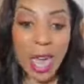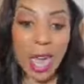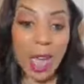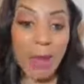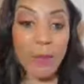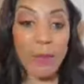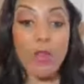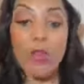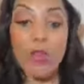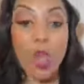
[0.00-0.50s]

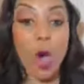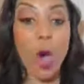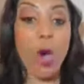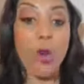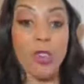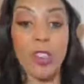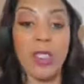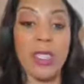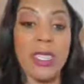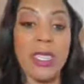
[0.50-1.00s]
time you
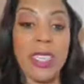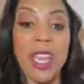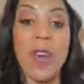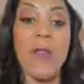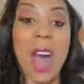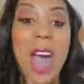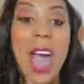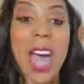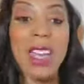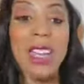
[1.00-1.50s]
told
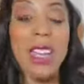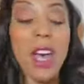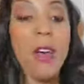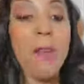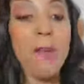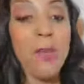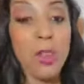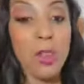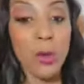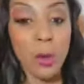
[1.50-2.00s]
yourself, I
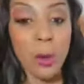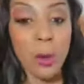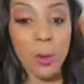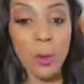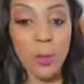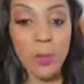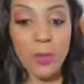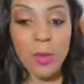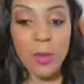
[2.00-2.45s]
love you?